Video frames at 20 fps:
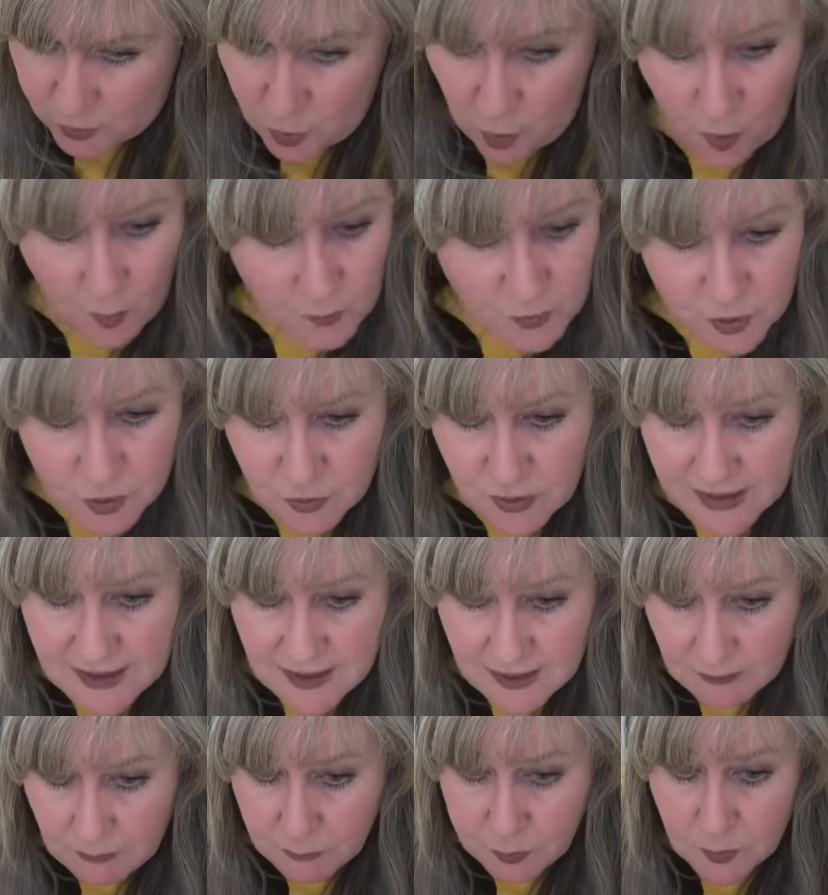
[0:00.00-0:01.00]
gnome was
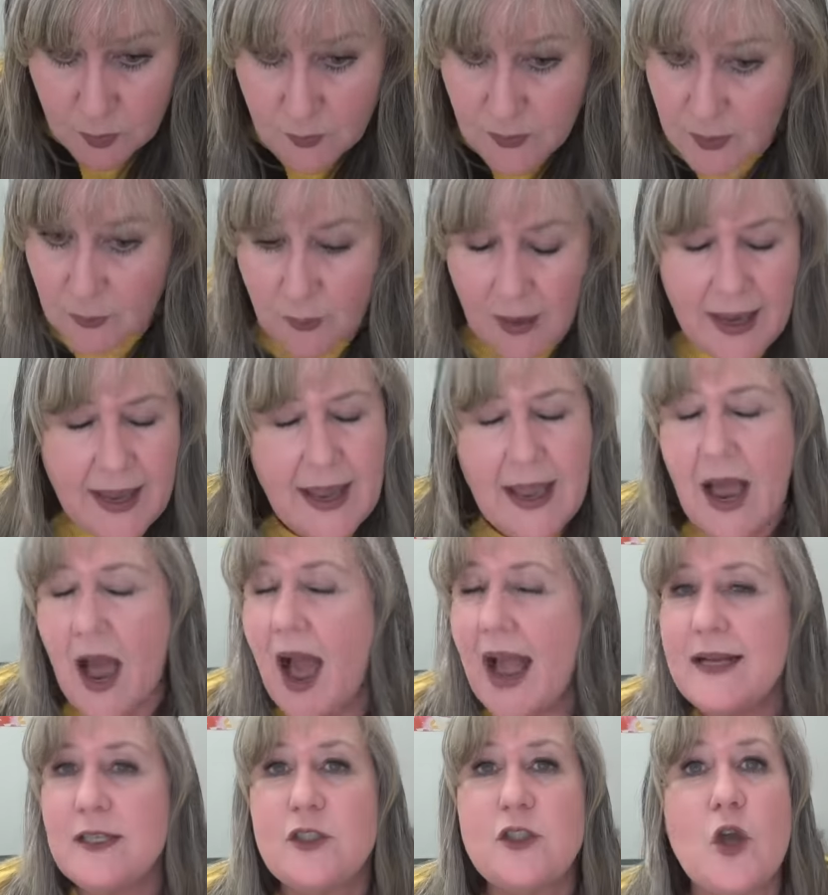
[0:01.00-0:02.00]
dressed in blue and red.
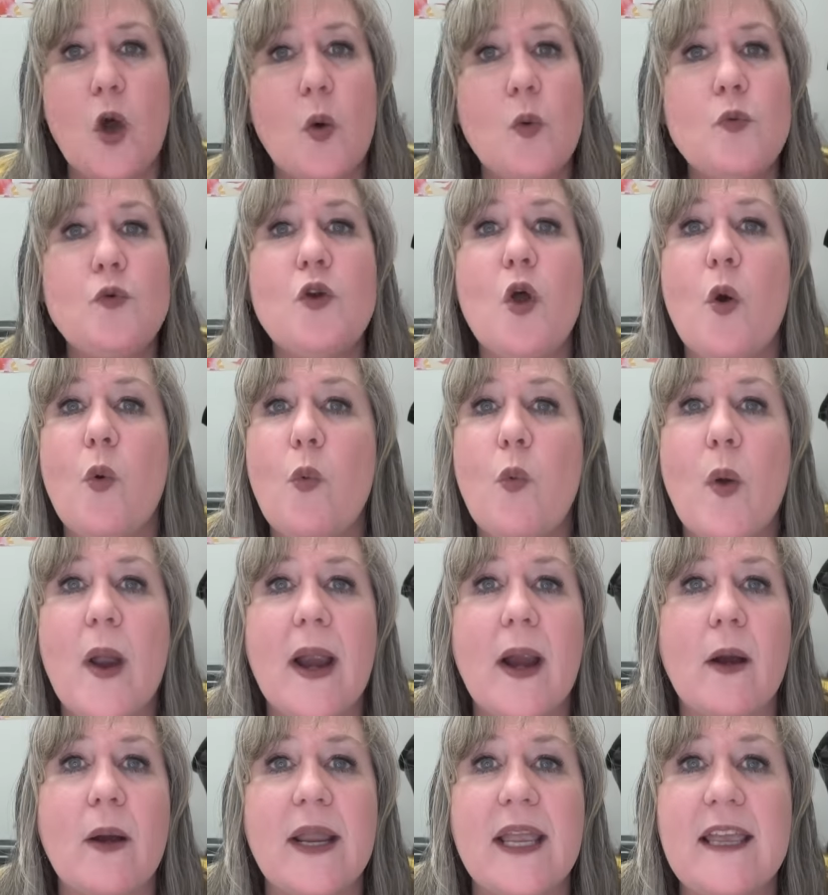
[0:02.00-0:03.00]
I don't know
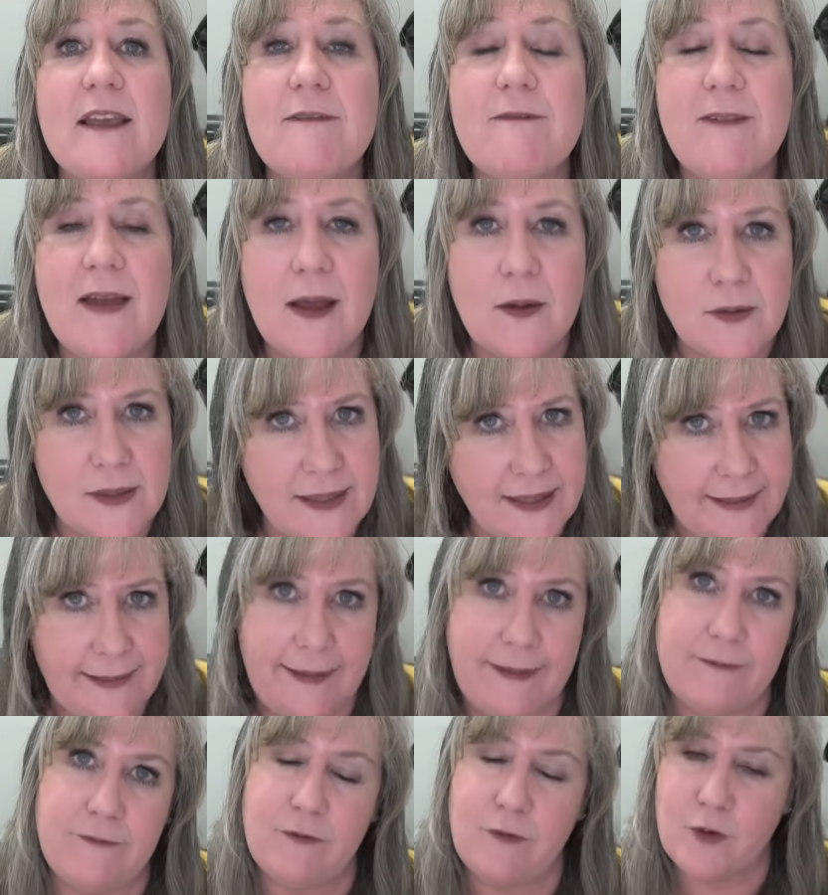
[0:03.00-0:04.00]
where he found it, and
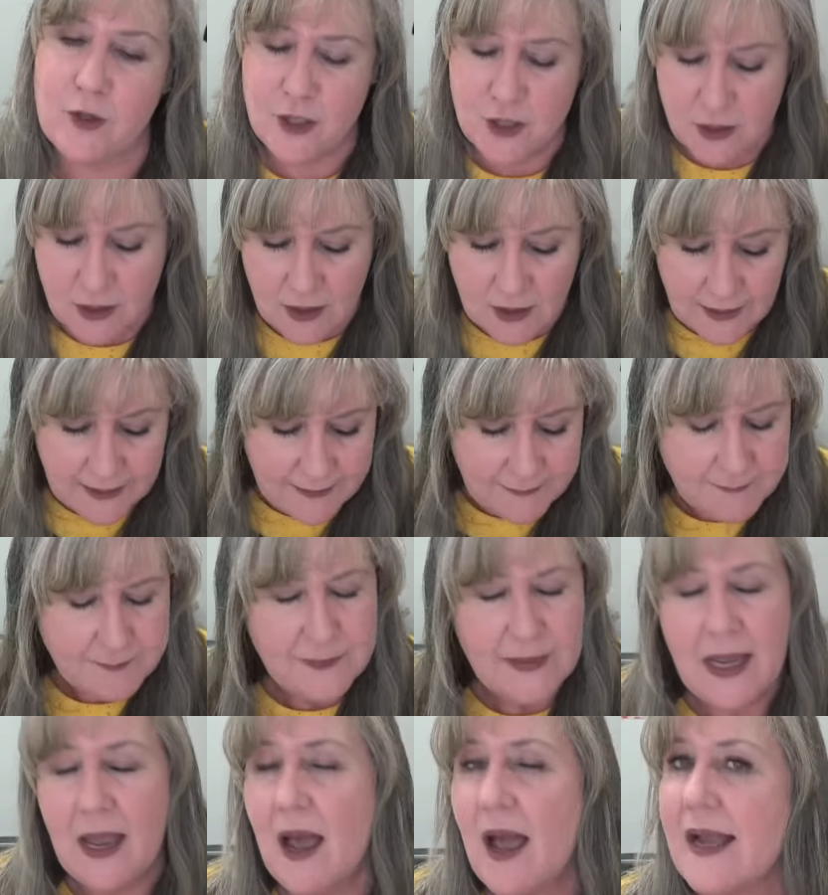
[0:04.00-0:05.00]
unfortunately,
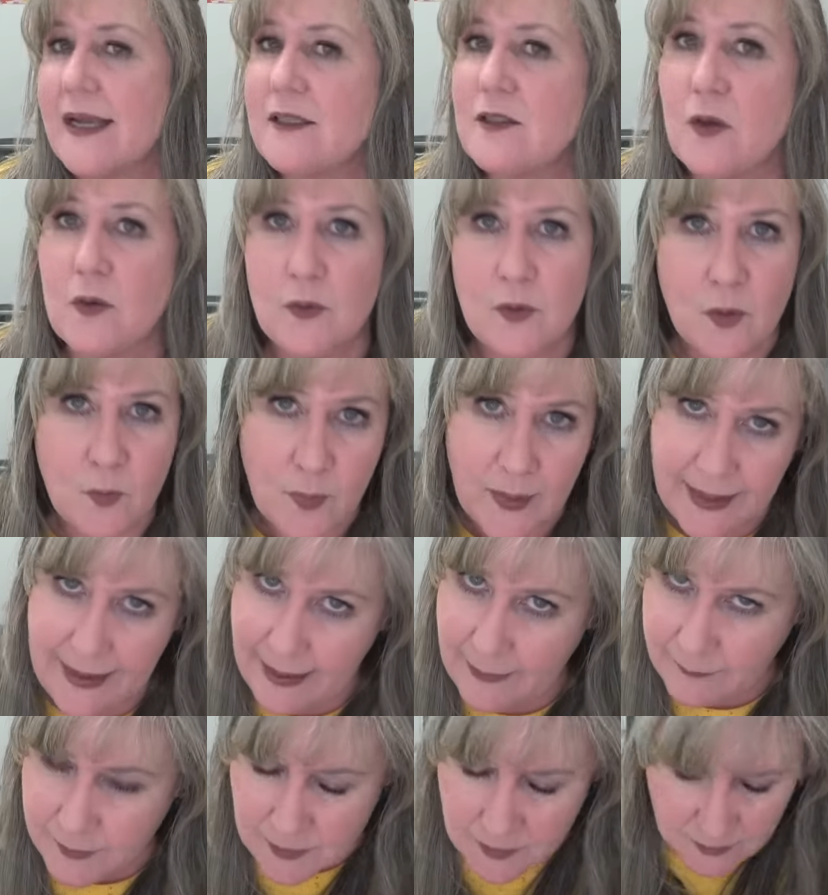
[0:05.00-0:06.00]
I don't know what
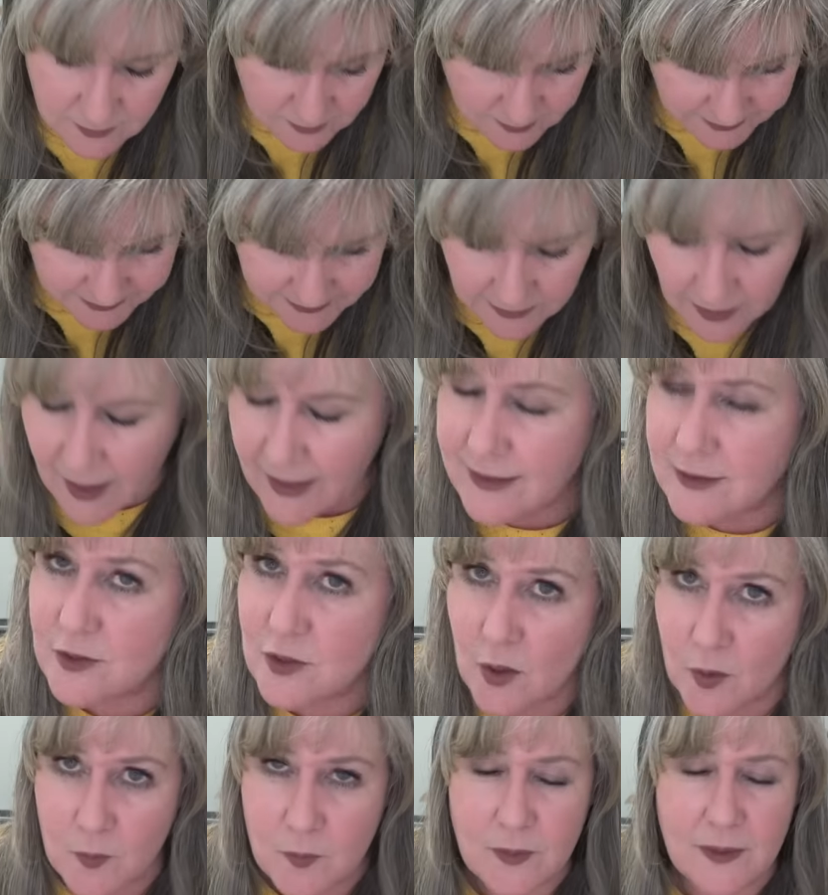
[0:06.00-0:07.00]
happened to it. I
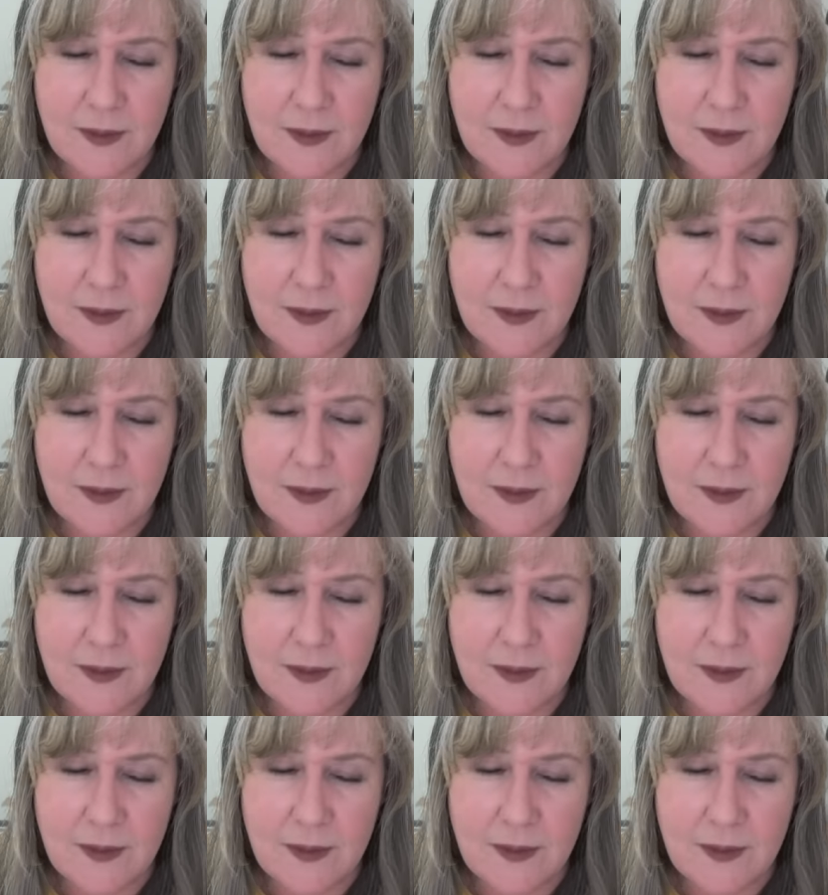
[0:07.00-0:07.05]
don't.